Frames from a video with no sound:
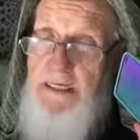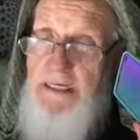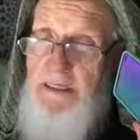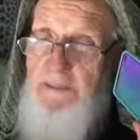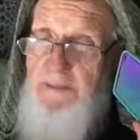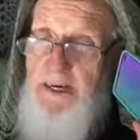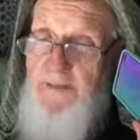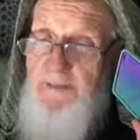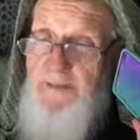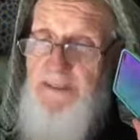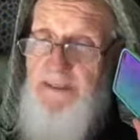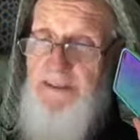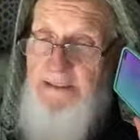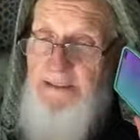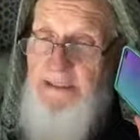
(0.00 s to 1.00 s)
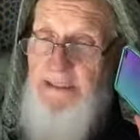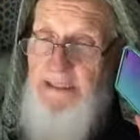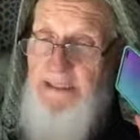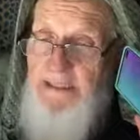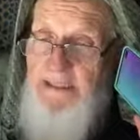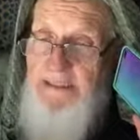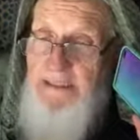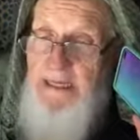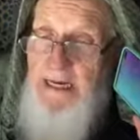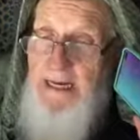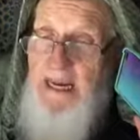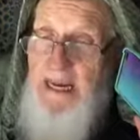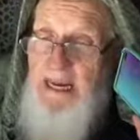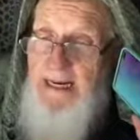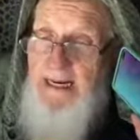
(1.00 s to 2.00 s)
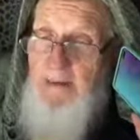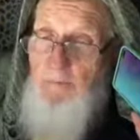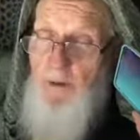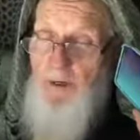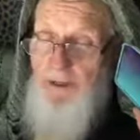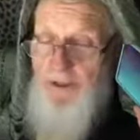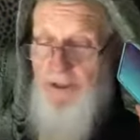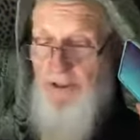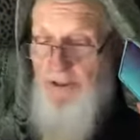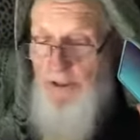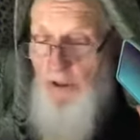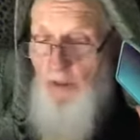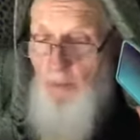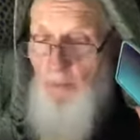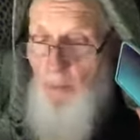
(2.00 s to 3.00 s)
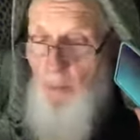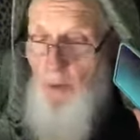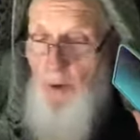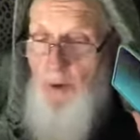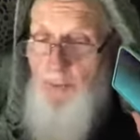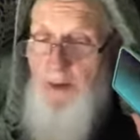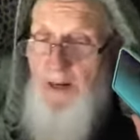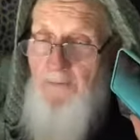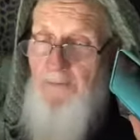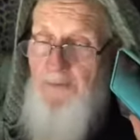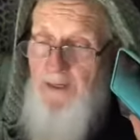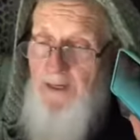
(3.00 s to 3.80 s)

about these things, and he wanted to know more about